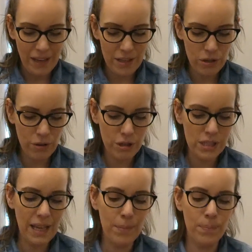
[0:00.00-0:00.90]
So they're
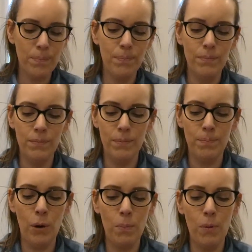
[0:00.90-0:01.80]
just like
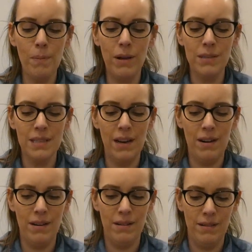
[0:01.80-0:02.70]
purple melts
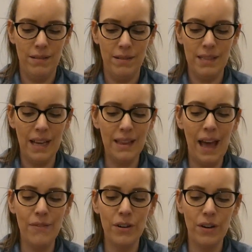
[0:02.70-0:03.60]
here. It's like a
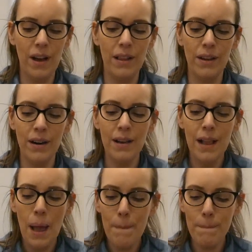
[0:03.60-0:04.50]
lavender color.
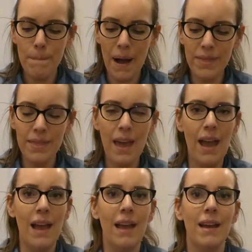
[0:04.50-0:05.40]
But
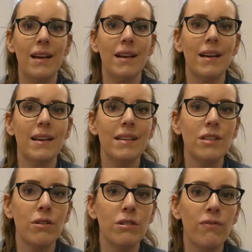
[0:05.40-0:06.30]

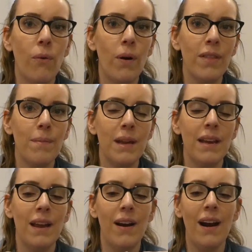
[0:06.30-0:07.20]
so there's 4 of them in
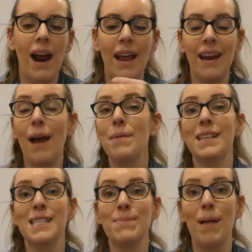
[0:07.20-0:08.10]
here, and they
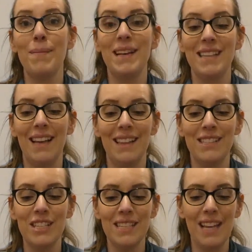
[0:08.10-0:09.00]
smell amazing.
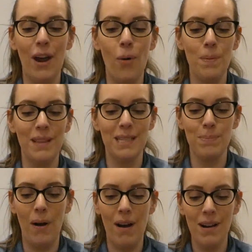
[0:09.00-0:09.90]
Just as I open
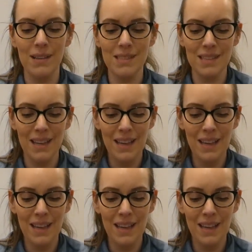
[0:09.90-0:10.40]
this box,